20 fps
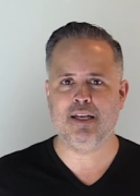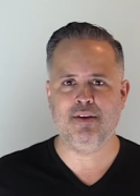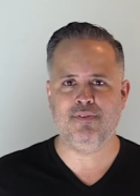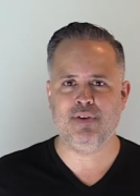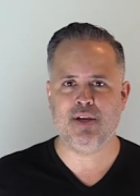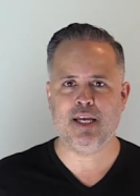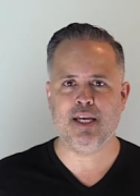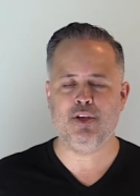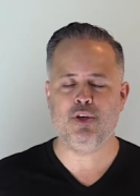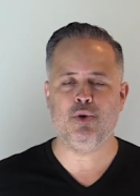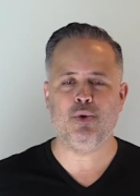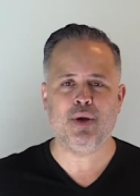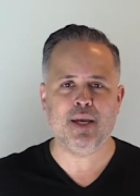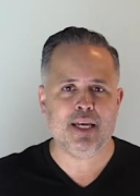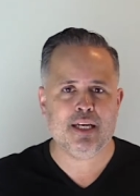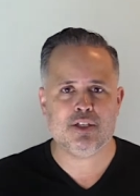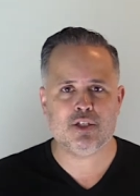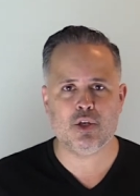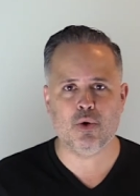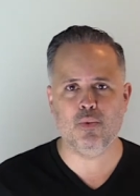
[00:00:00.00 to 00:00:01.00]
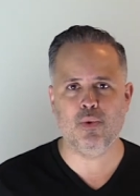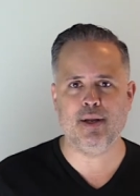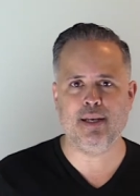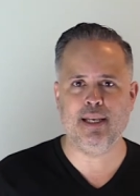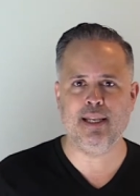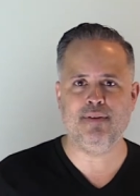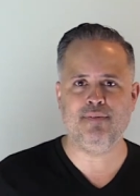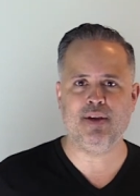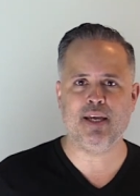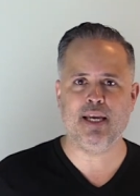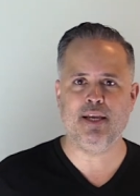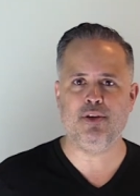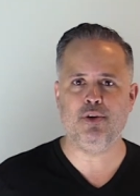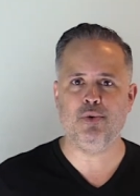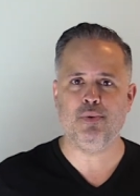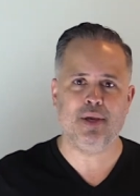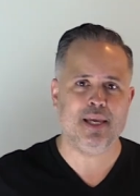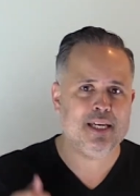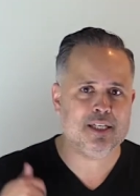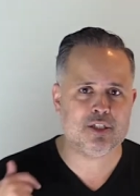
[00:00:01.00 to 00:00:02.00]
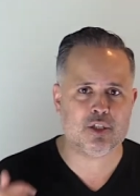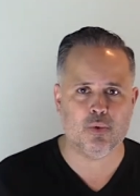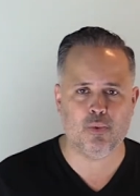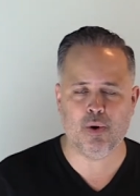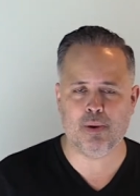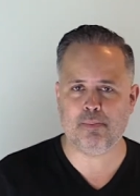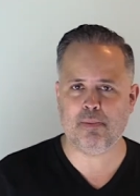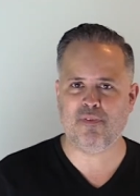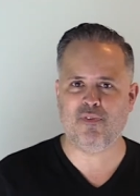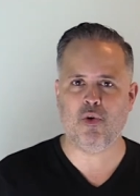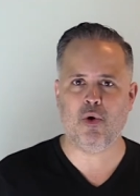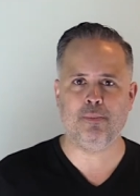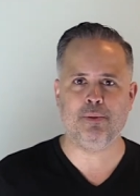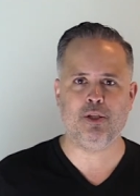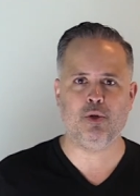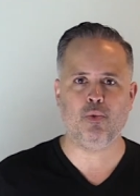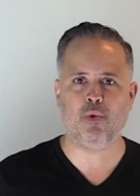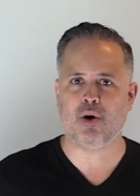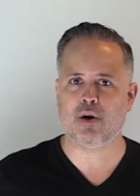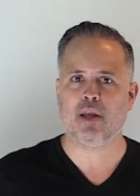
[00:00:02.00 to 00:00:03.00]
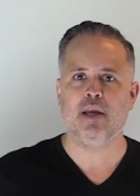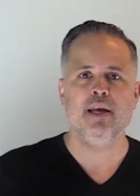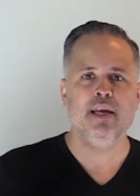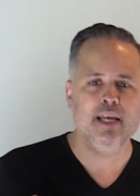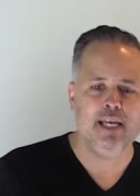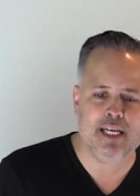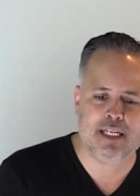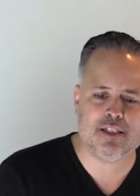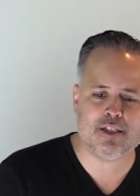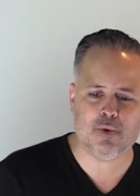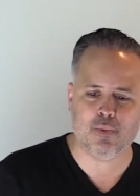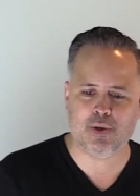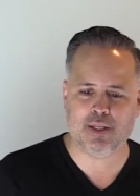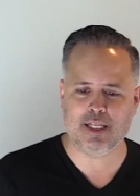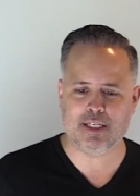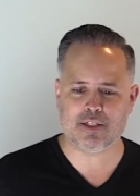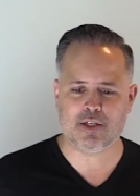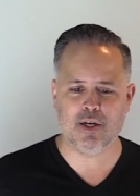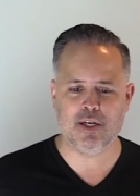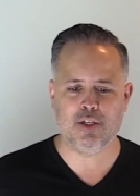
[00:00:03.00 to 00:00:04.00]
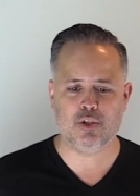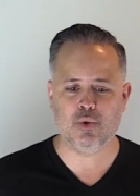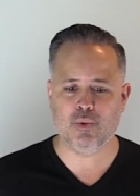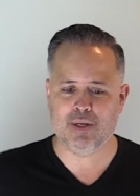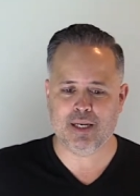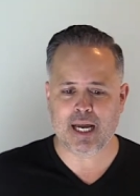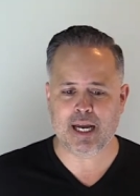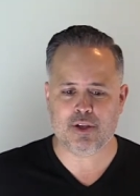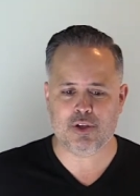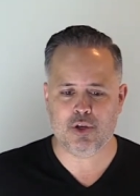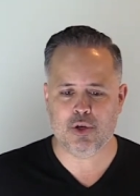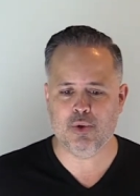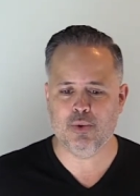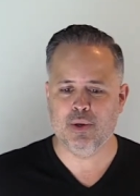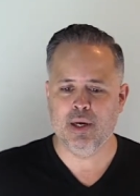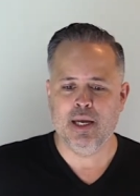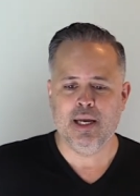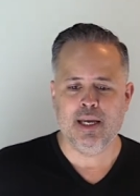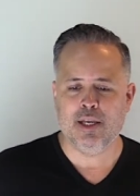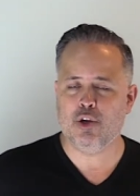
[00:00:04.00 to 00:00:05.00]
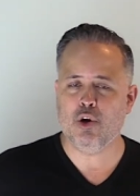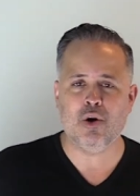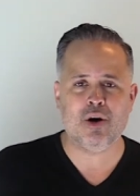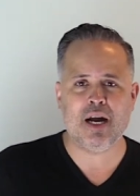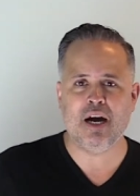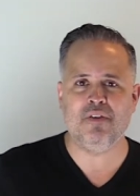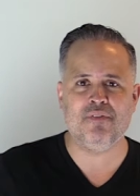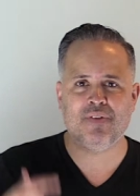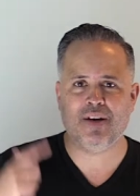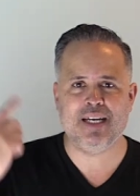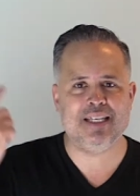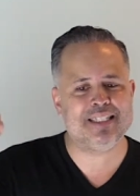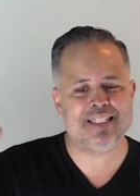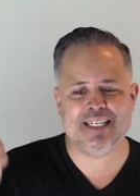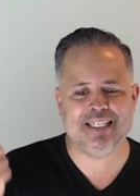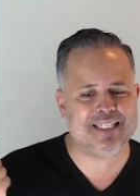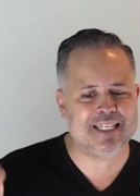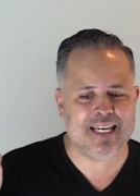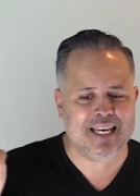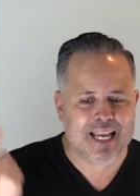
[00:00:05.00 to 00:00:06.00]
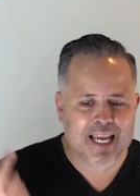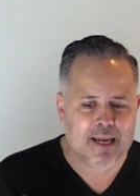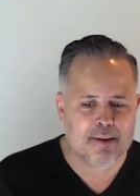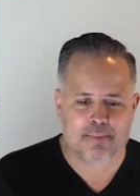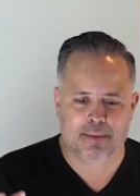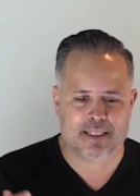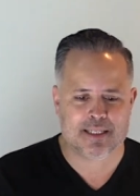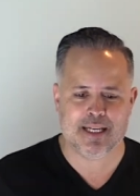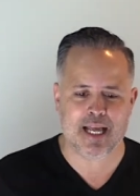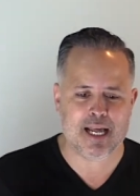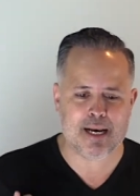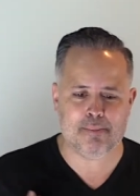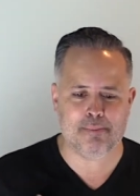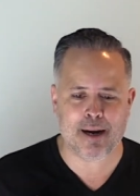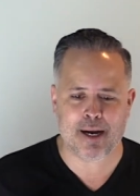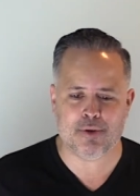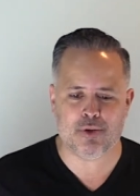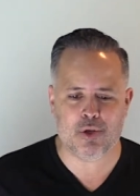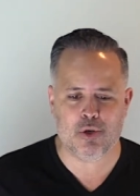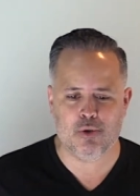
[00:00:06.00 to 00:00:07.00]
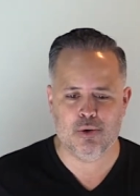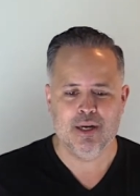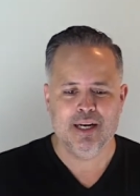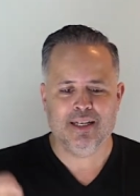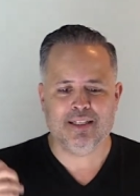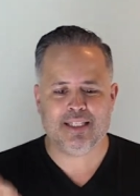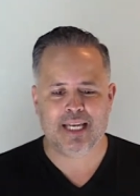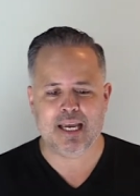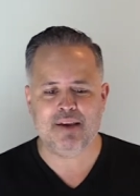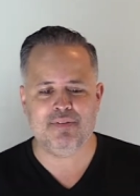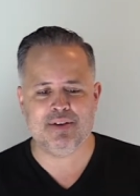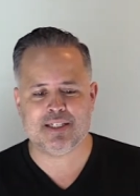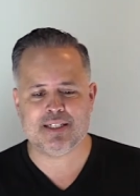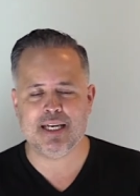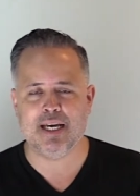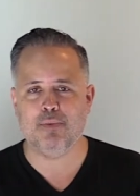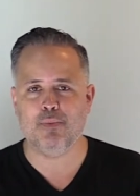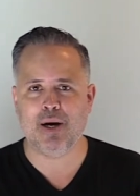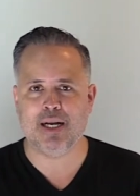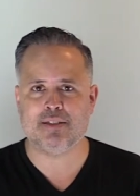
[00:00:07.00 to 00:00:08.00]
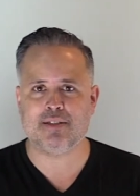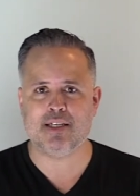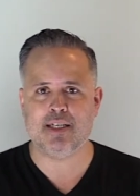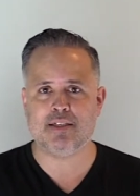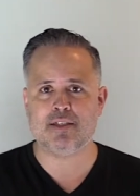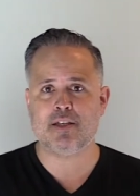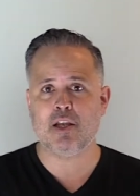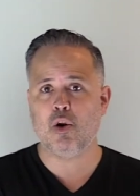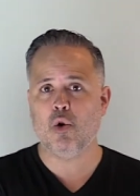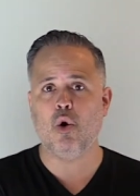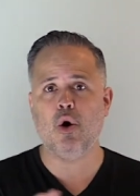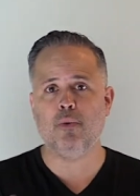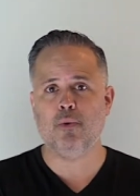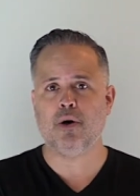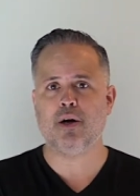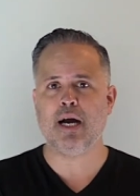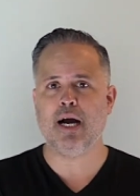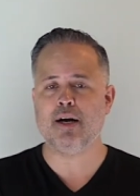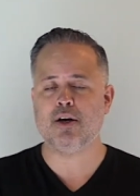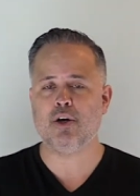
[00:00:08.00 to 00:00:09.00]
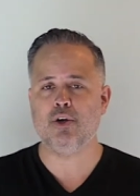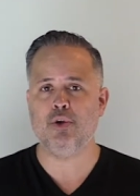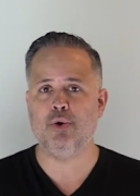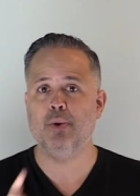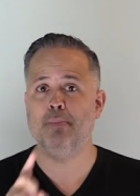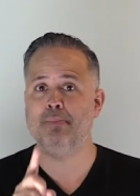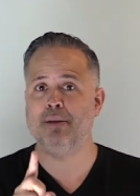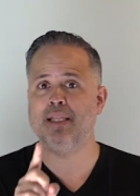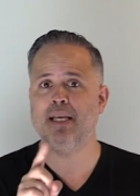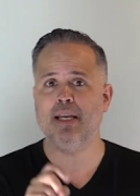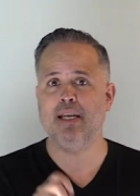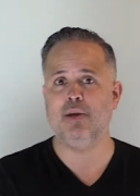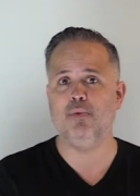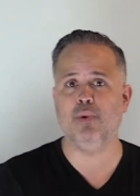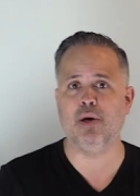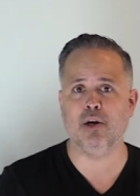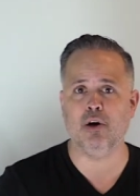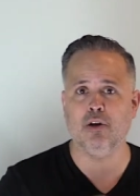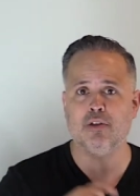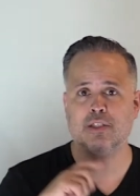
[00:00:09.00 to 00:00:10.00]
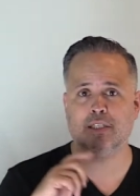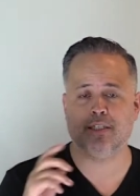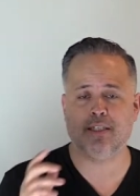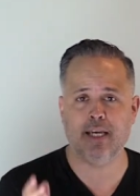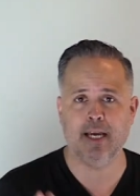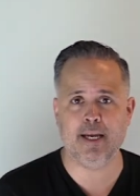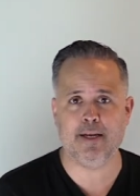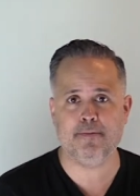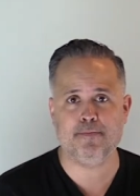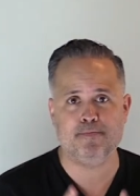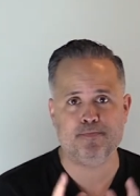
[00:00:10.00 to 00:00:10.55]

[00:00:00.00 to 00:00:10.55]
living in you. He's the one living in you. He's the one performing the work. He's the one that's going to do it, not you. Your confidence is in him. It's not about you. David said, watch this, the Lord will conquer you. But then he went on to say,